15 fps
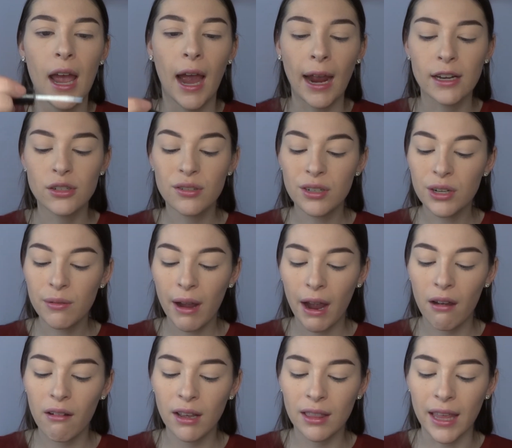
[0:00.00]
I don't know
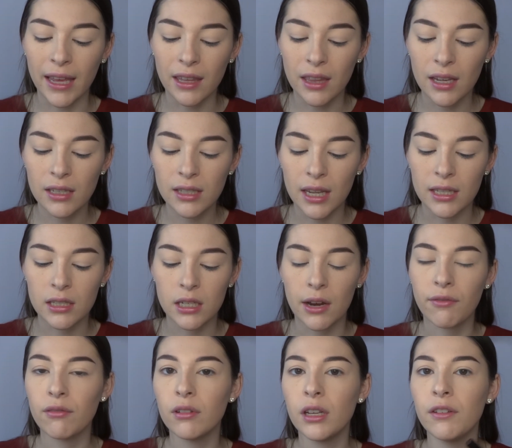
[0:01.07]
how I like this. It's
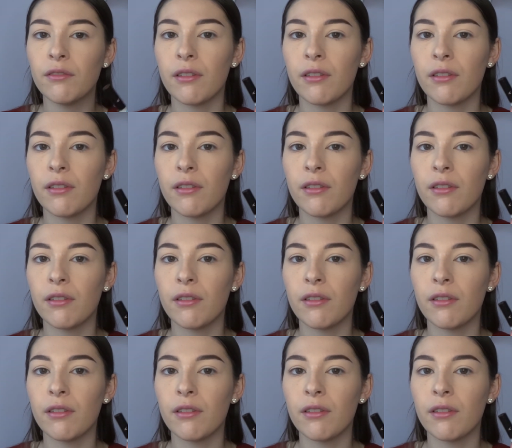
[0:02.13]
definitely